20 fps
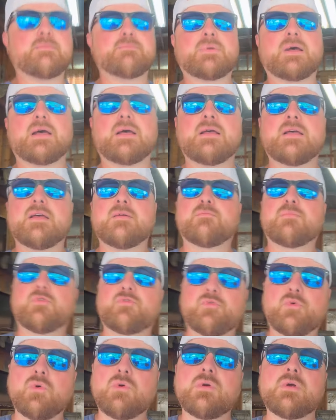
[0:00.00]
But
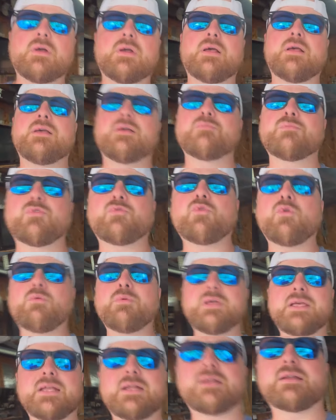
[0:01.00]
before
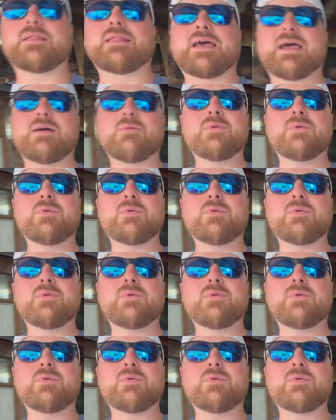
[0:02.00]
we get into that,